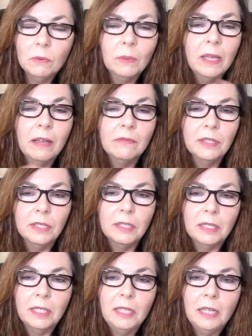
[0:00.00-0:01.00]
we have
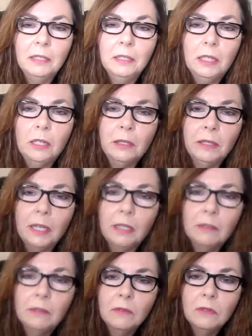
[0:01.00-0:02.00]
study and learning.